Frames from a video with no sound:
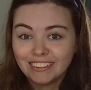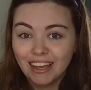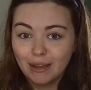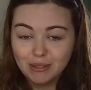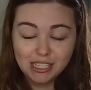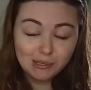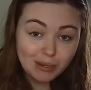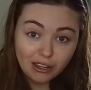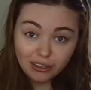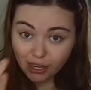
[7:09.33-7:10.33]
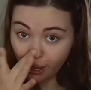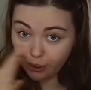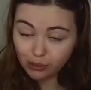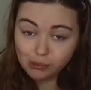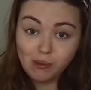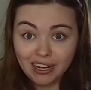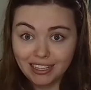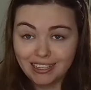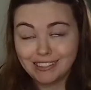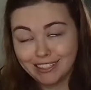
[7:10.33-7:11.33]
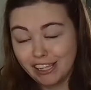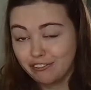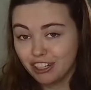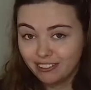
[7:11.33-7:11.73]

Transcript: I mean, it's a bit on the nose, but it's clever.